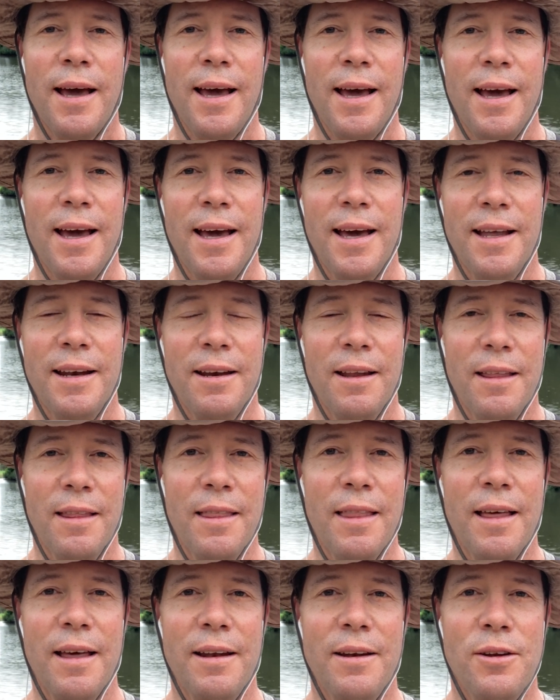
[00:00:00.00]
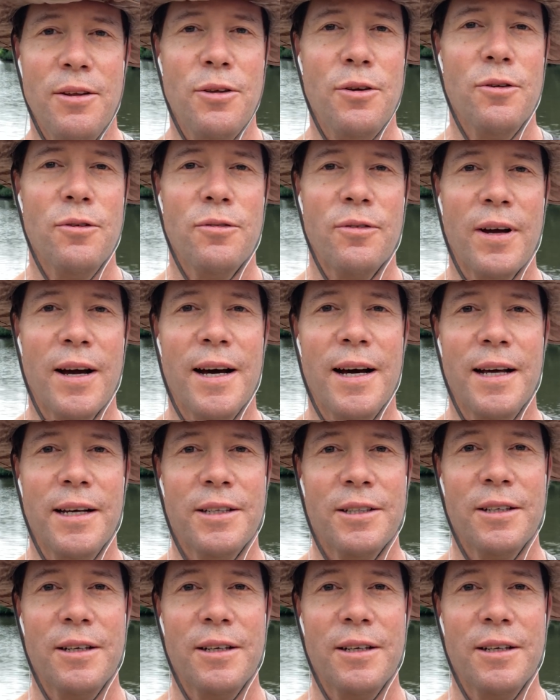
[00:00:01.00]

and then you've got,